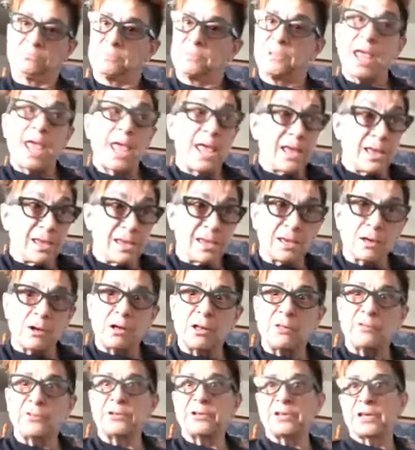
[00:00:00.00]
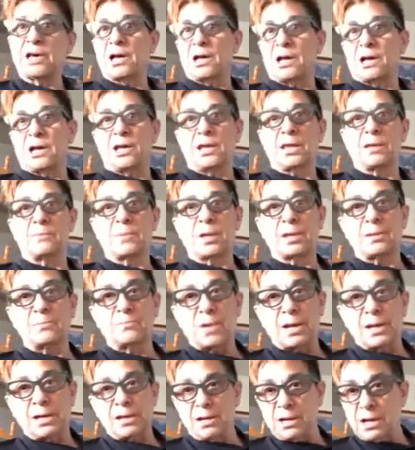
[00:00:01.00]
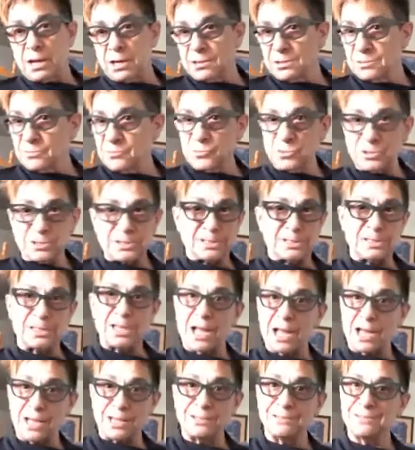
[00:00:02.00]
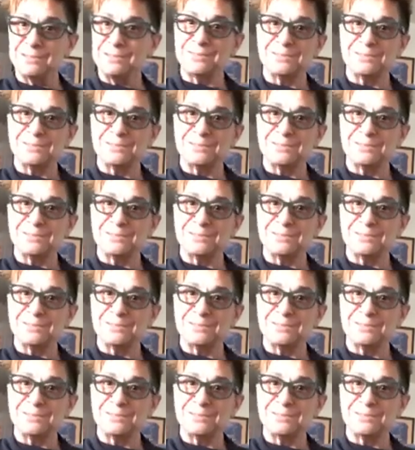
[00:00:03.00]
aching all the time, and my gut was not.